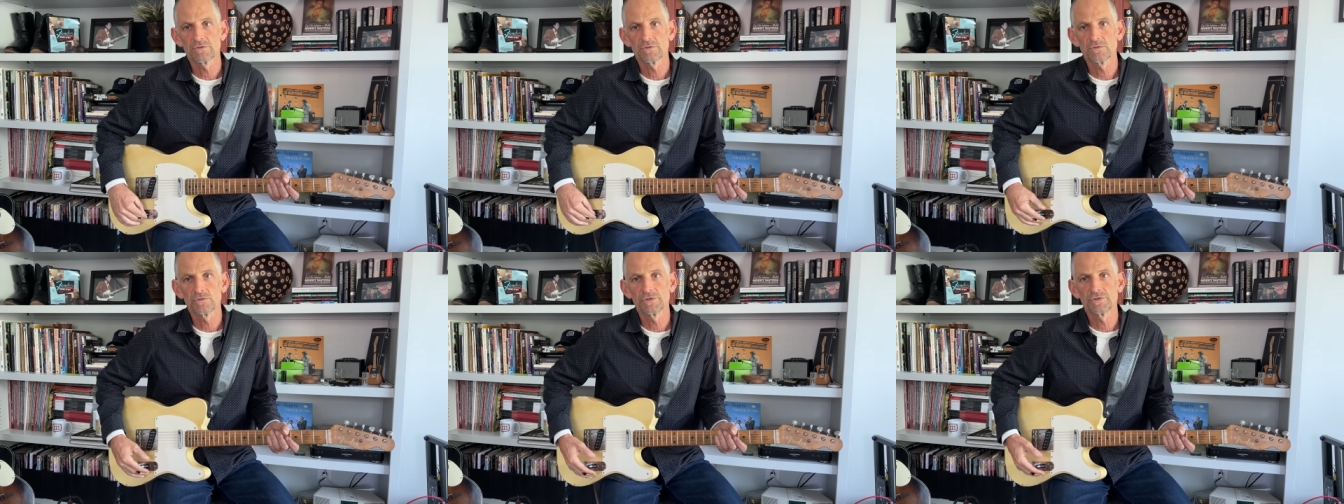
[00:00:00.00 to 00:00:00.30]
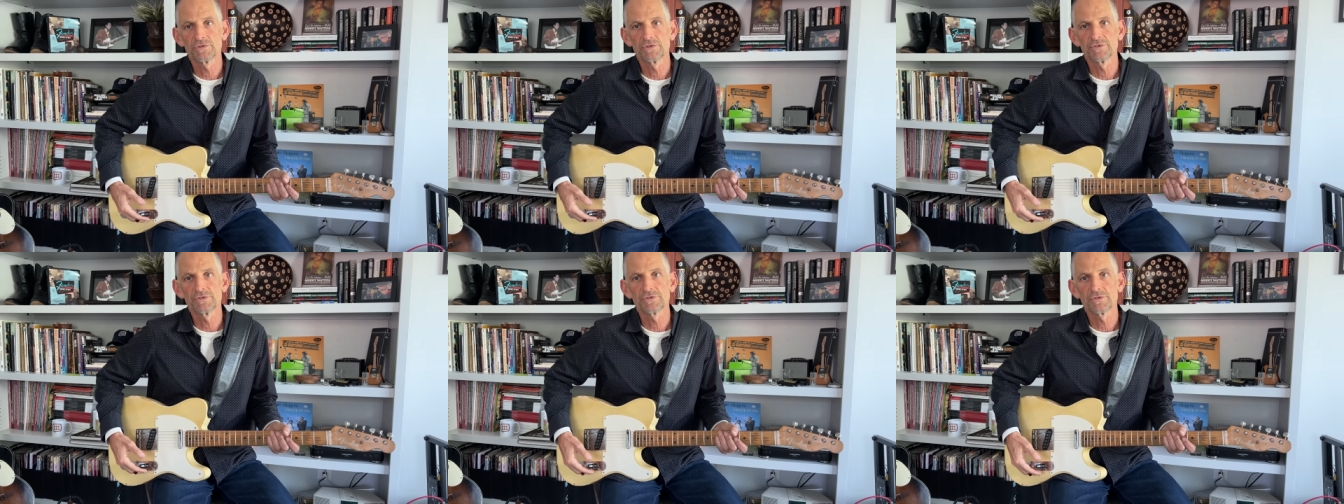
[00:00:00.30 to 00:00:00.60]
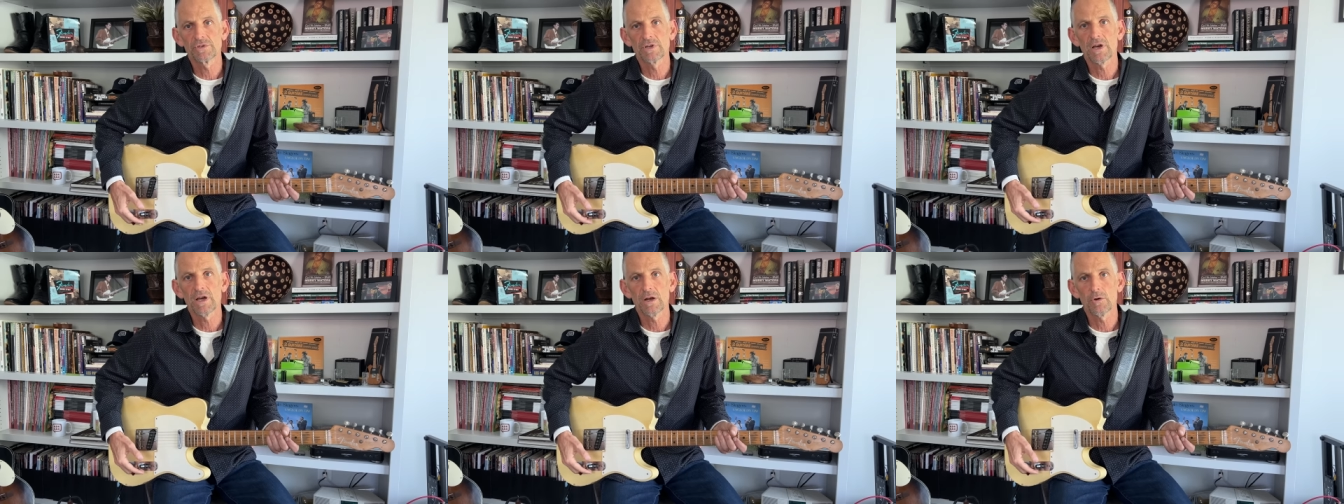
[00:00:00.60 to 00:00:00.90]
which is
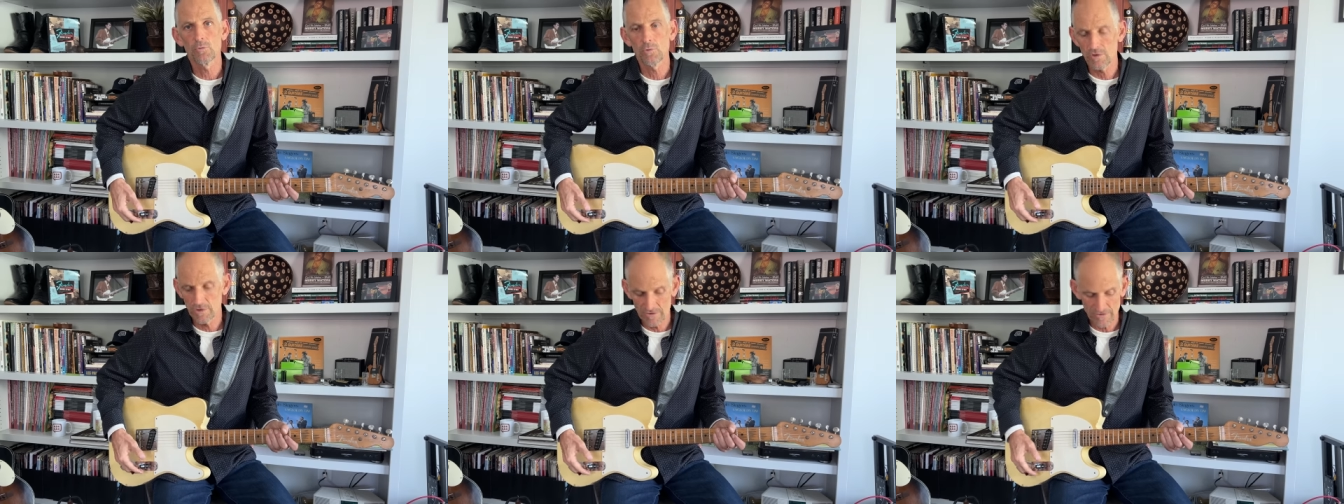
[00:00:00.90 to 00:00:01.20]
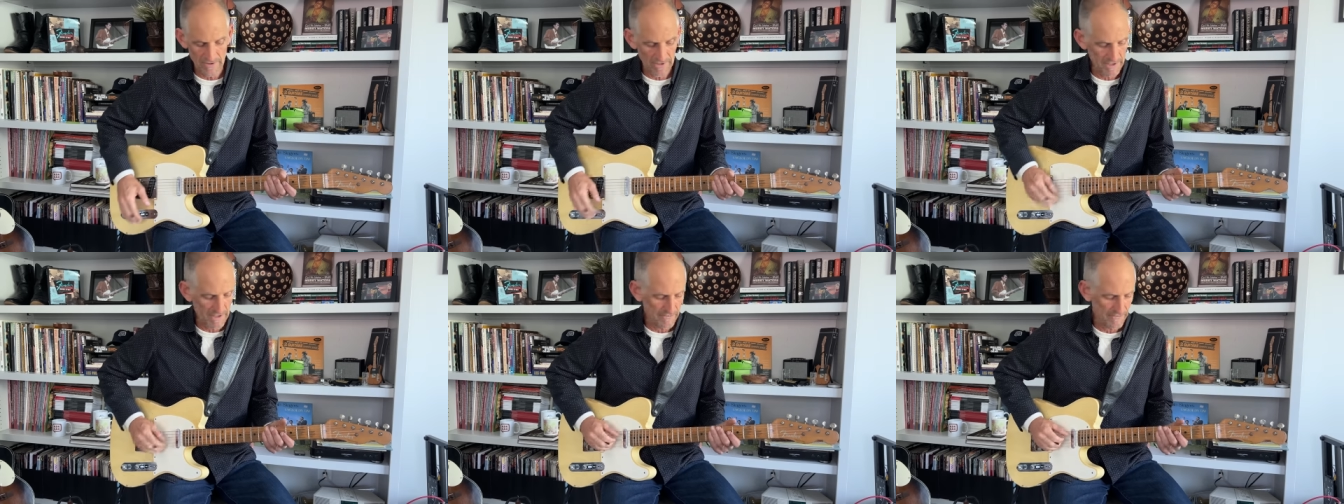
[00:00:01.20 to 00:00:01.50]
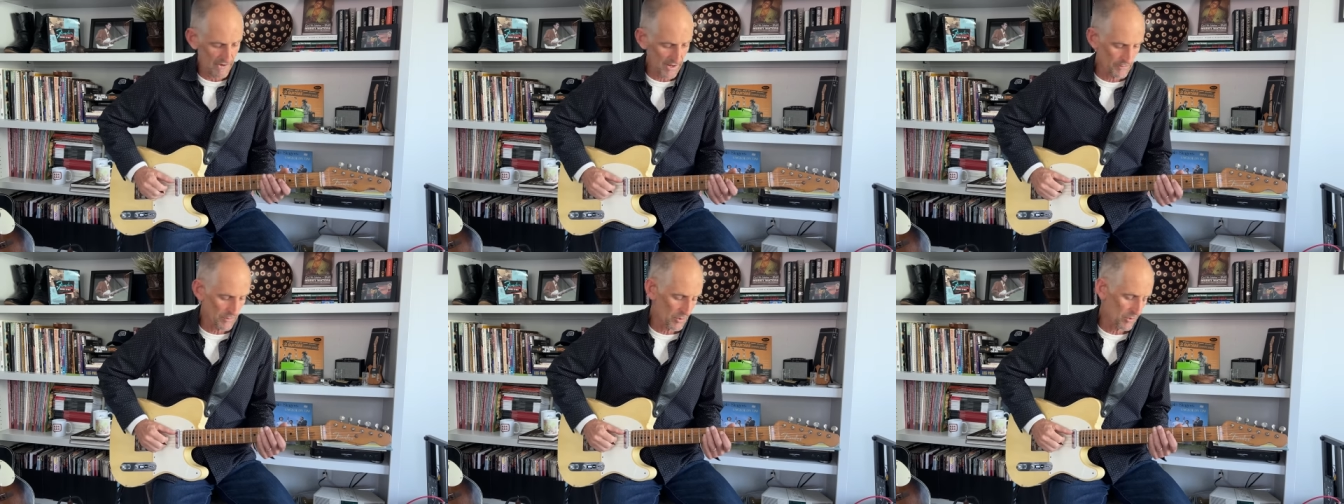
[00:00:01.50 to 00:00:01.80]
kind of works like if
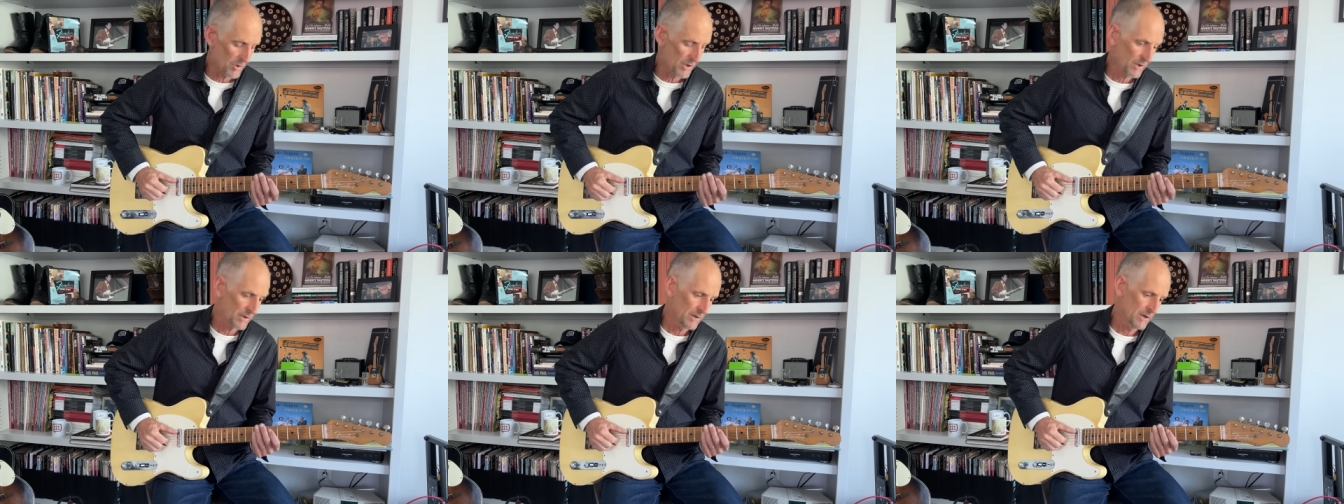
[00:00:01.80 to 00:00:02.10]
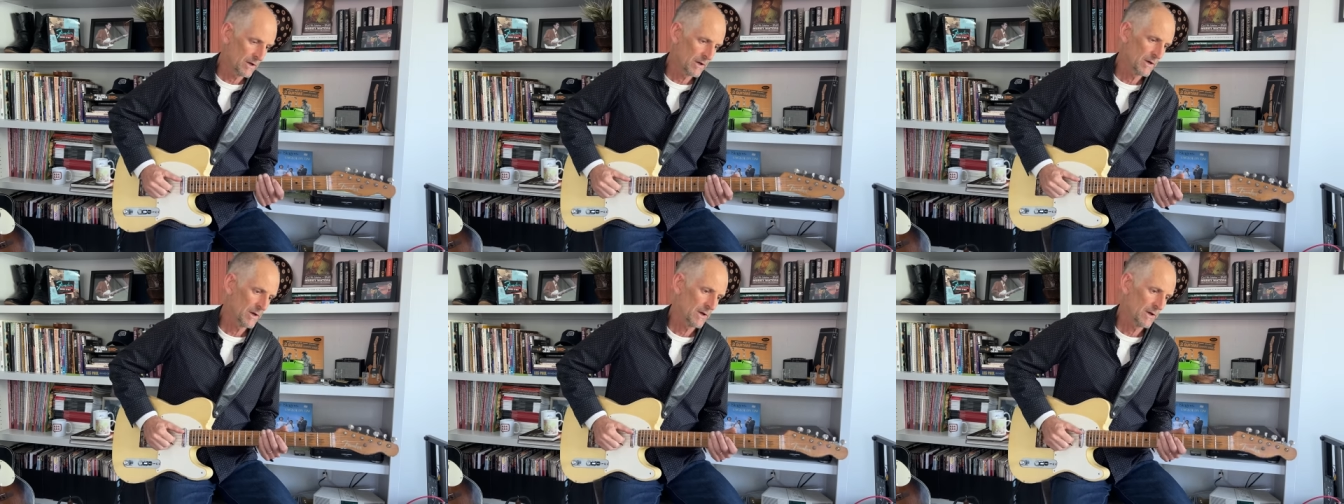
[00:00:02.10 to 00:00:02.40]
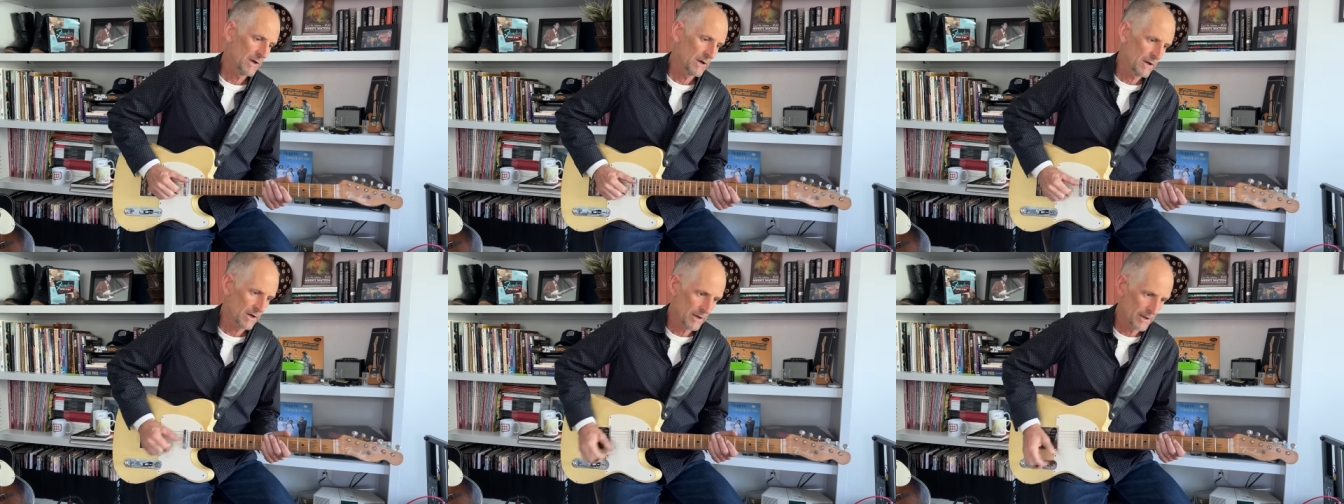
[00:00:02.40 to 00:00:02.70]
I'm going,
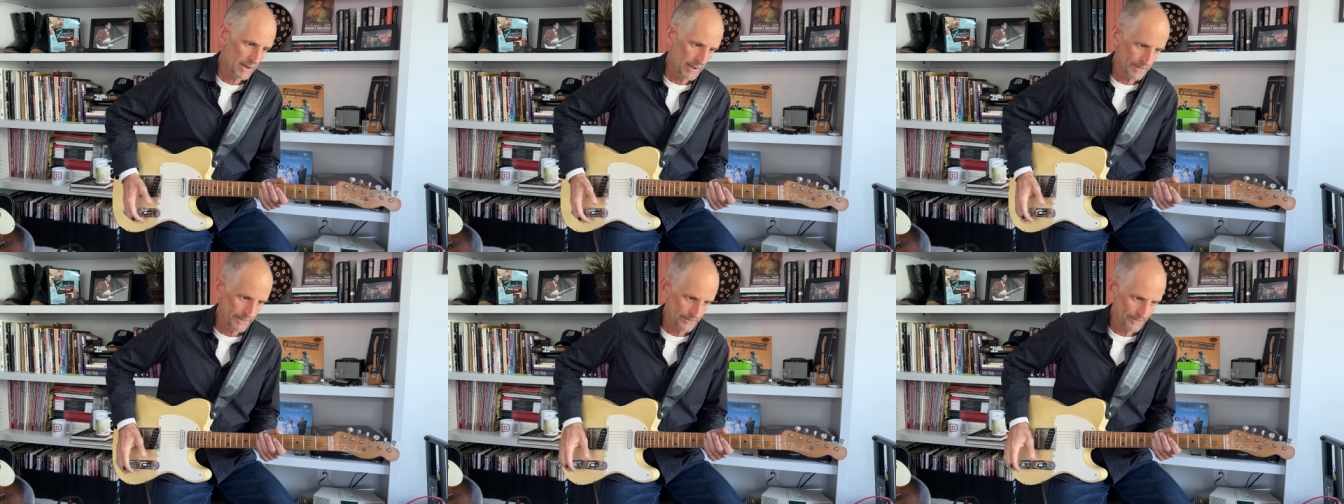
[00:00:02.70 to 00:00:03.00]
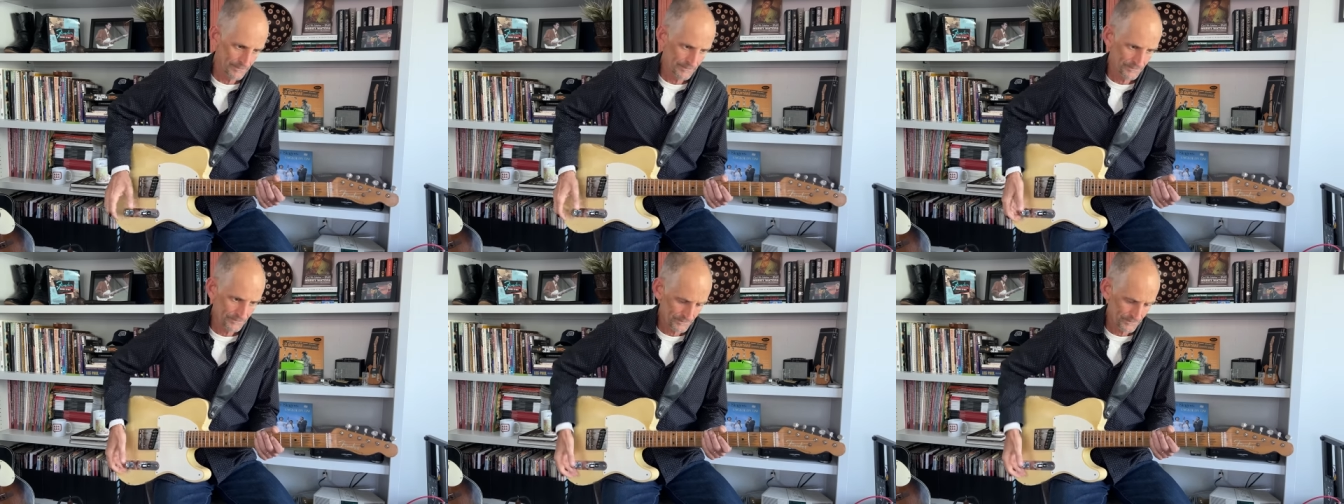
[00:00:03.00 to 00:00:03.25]
um,